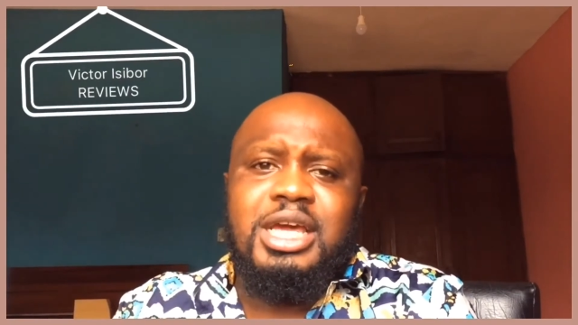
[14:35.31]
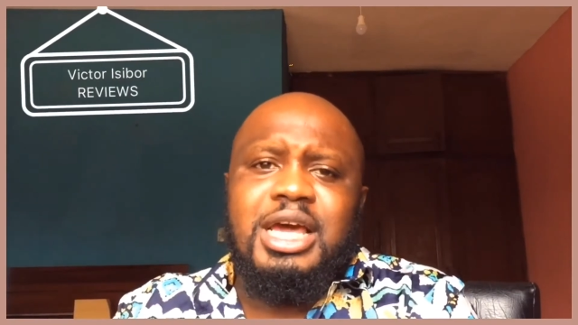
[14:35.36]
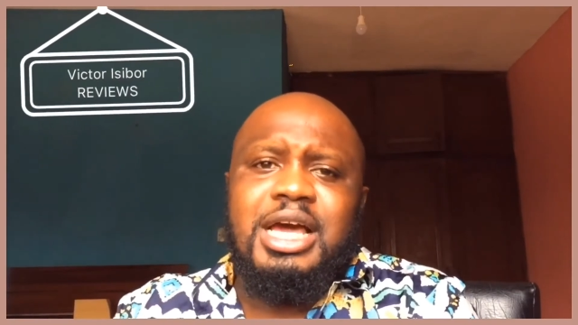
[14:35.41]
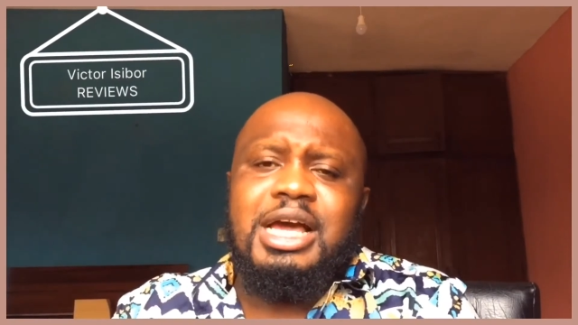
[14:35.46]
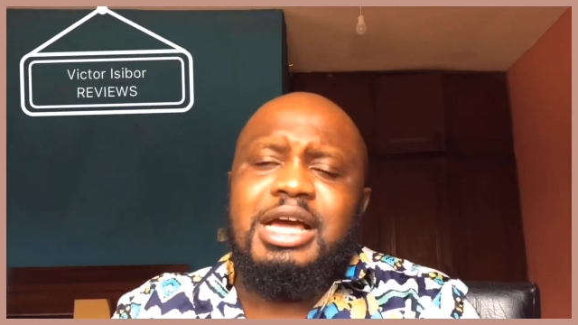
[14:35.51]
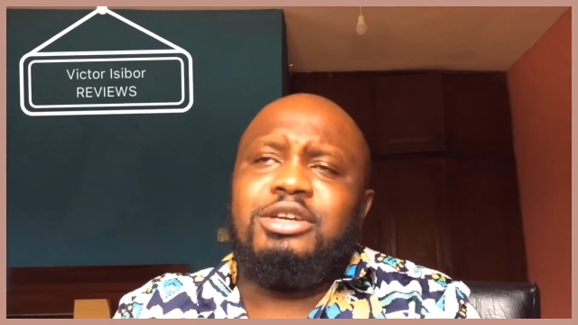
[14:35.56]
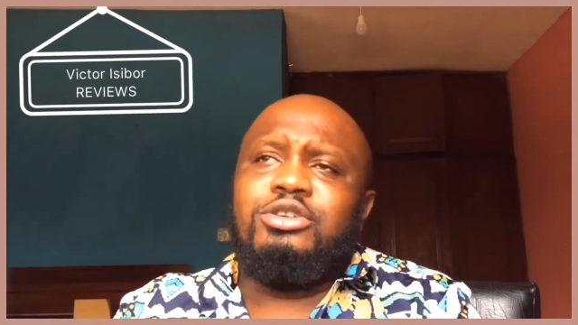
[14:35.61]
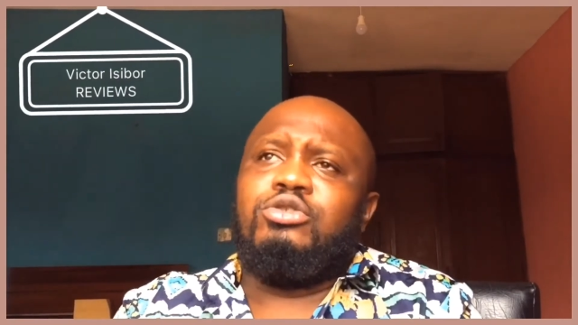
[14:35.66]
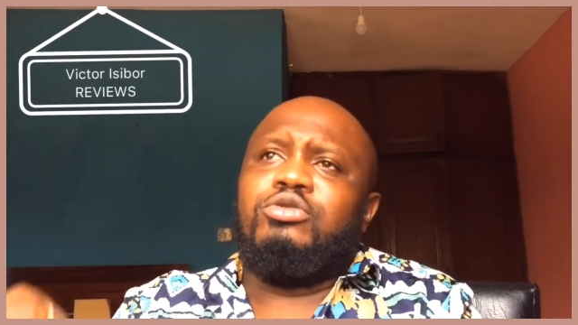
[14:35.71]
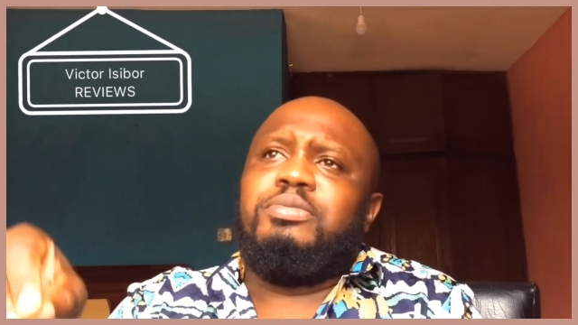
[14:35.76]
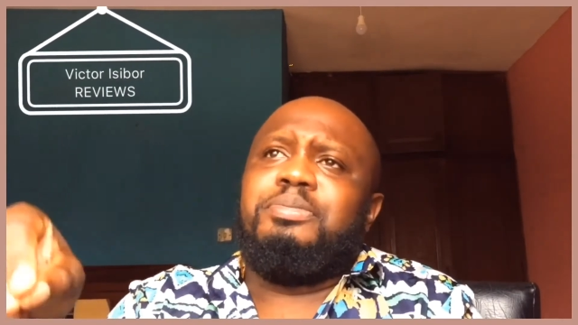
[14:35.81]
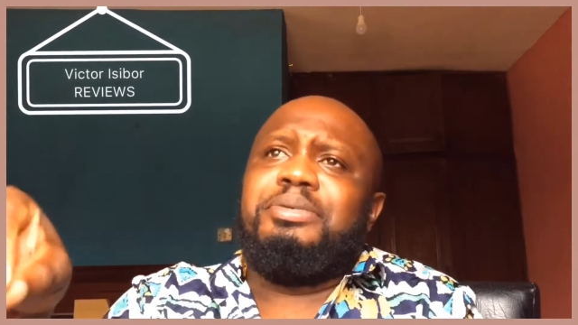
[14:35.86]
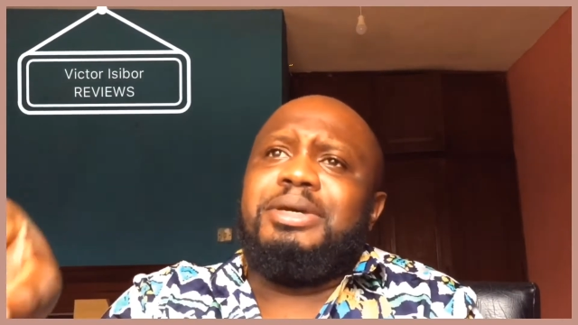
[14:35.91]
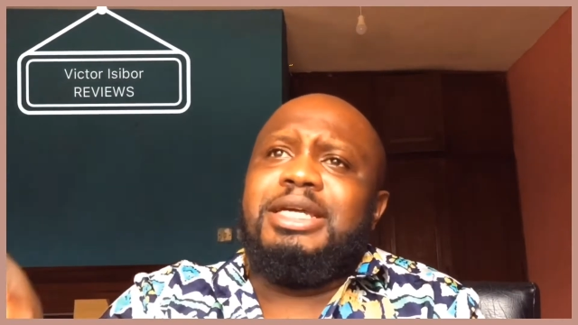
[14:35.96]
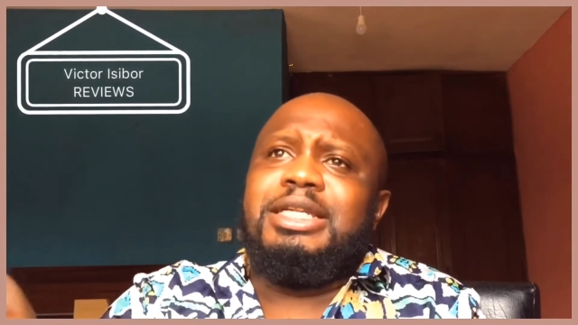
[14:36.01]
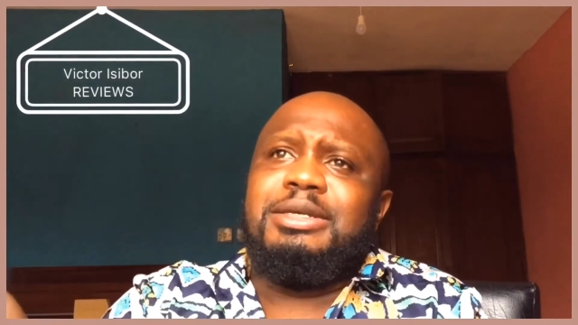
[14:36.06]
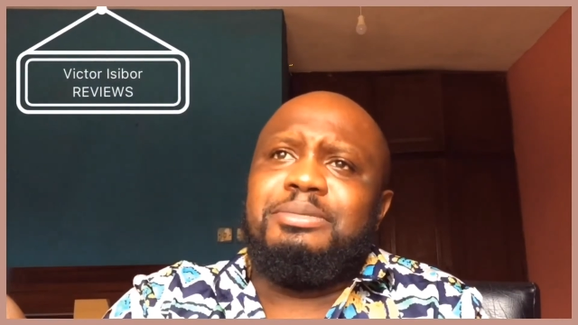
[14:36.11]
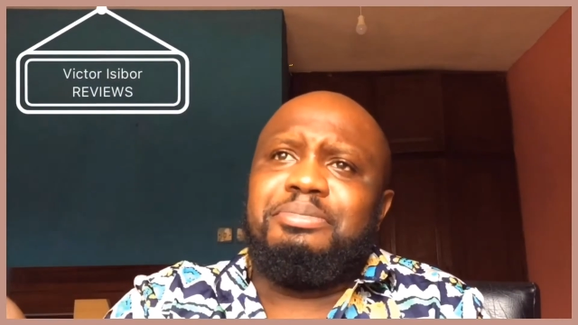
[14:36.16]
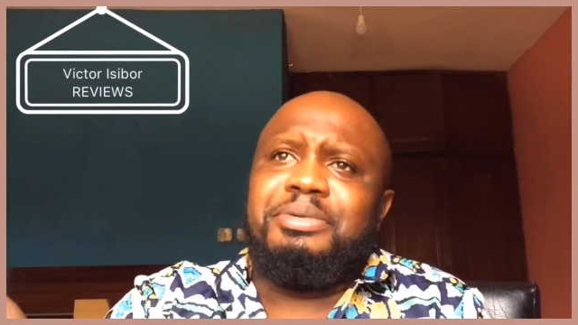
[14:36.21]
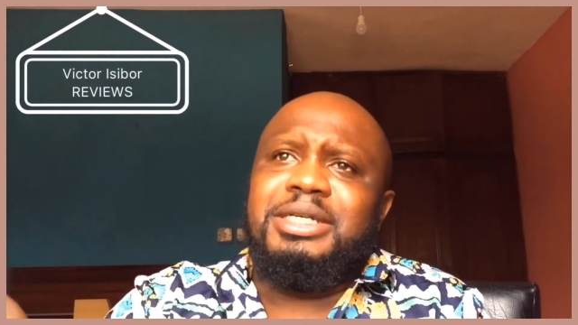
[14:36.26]
and you pay
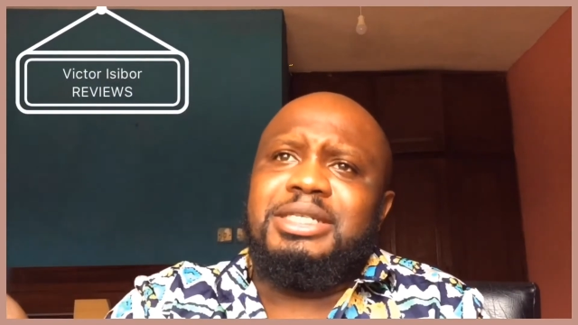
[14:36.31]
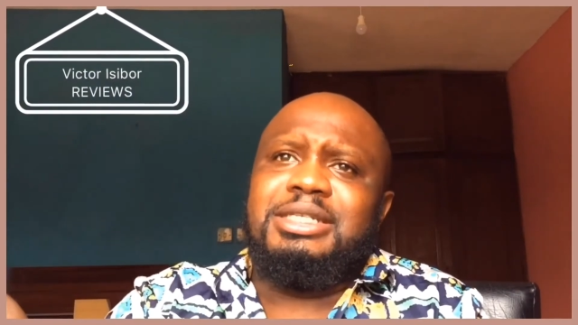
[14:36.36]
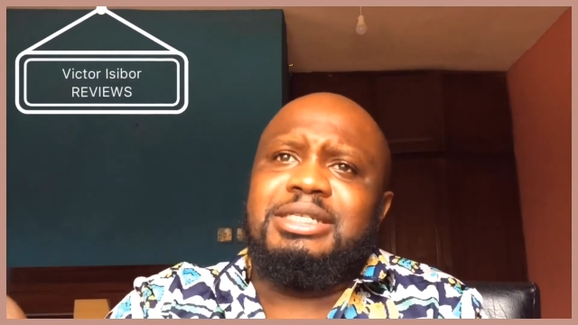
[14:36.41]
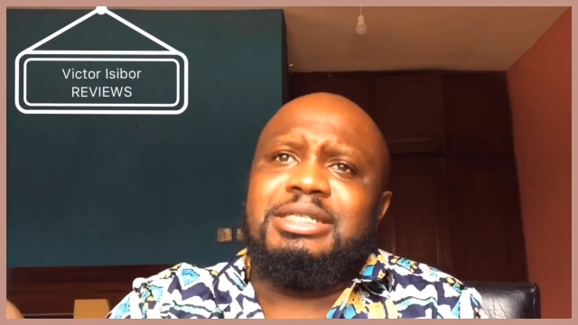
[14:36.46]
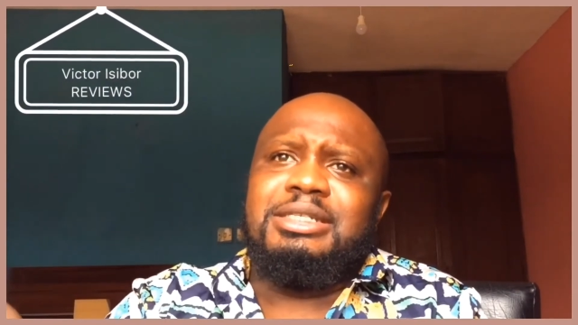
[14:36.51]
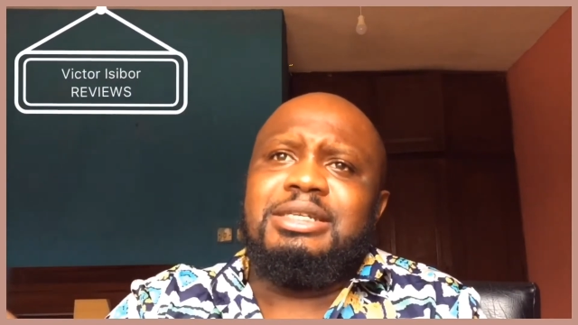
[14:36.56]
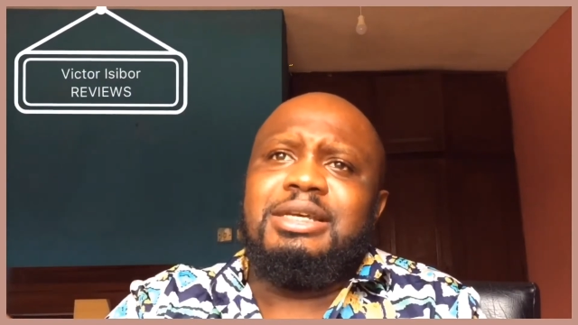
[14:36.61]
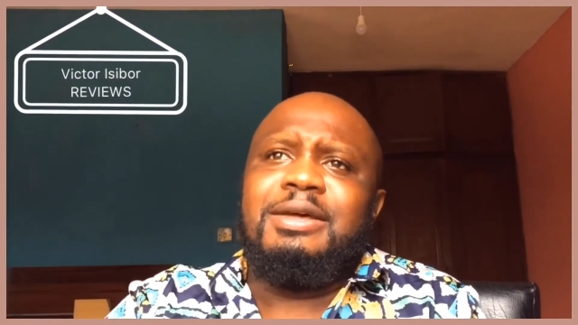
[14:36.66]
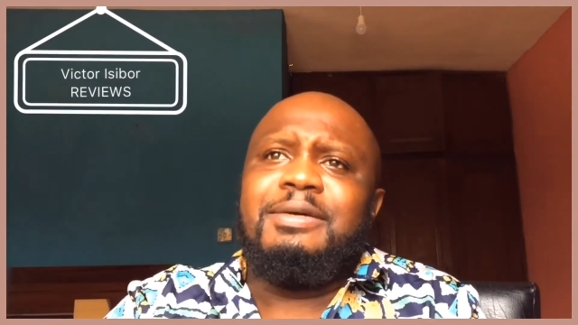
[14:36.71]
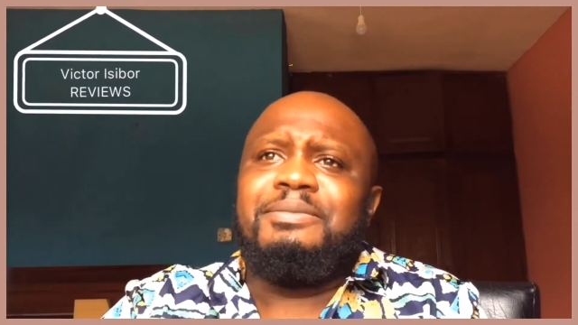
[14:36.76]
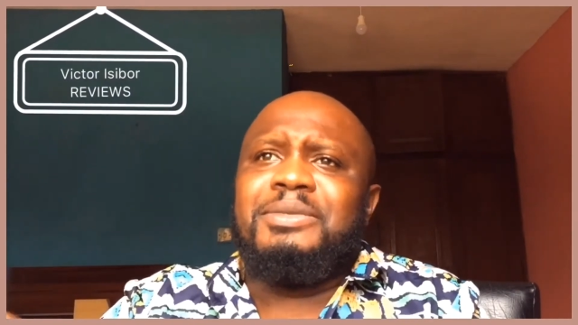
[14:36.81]
the person,